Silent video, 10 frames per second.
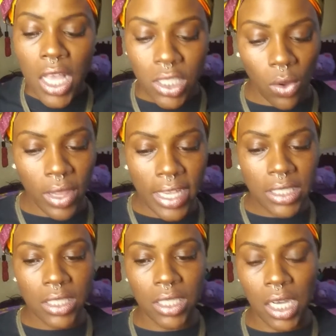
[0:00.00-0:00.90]
So
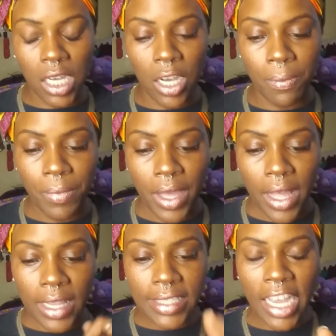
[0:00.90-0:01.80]
let's
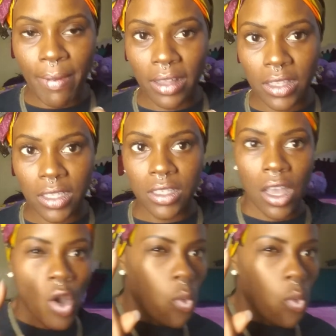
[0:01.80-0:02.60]
think about this.